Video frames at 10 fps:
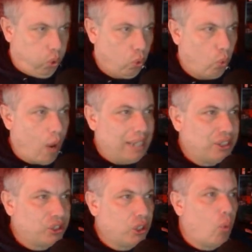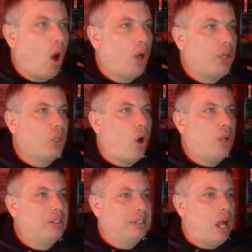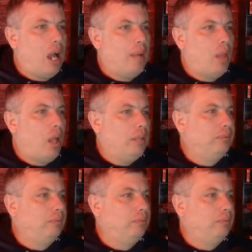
Rice is going to walk it across the timeline.